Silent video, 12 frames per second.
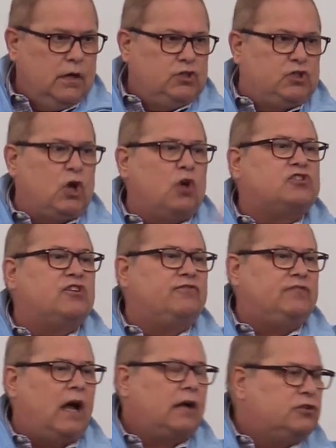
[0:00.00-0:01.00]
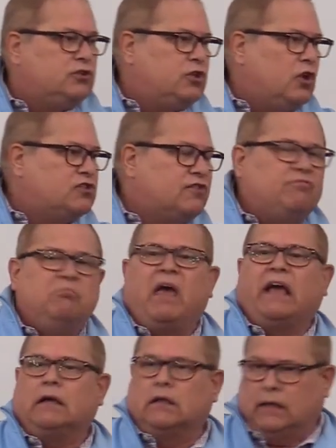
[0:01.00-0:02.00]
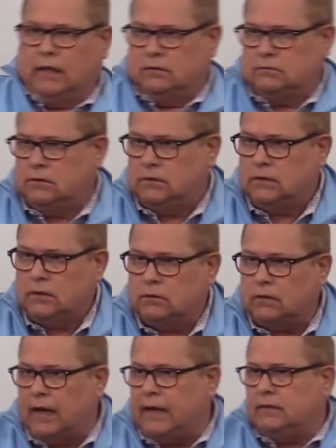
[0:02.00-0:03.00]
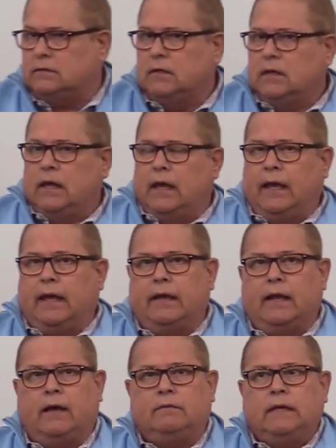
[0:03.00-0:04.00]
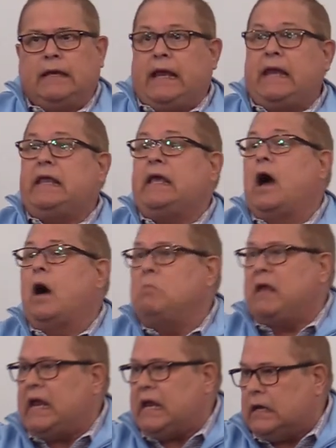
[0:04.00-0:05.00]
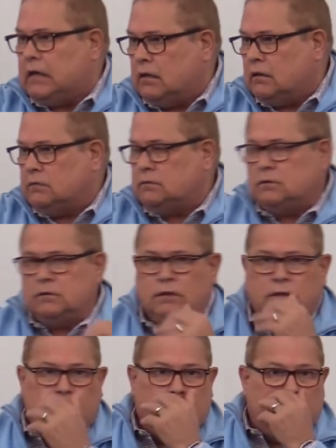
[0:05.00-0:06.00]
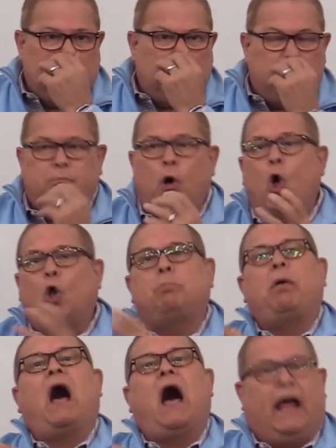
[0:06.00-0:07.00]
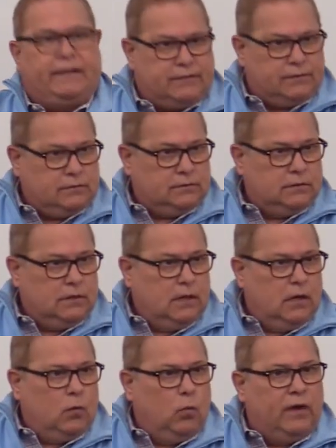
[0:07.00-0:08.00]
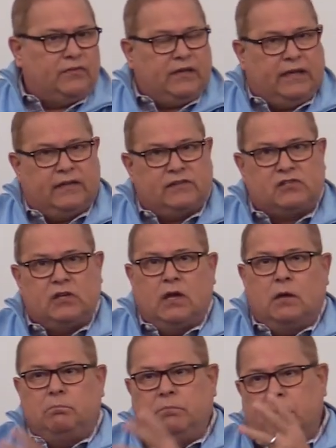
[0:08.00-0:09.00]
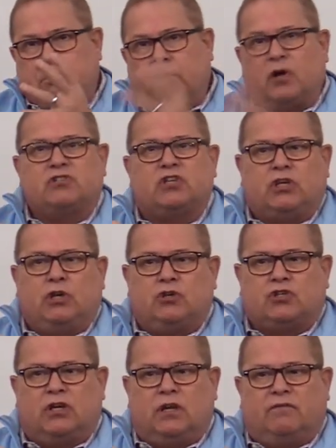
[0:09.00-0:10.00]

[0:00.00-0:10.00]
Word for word: Joseph, Dr. Joseph Mengele, right? And uh, Idi Amin, Pol Pot, with his the persecution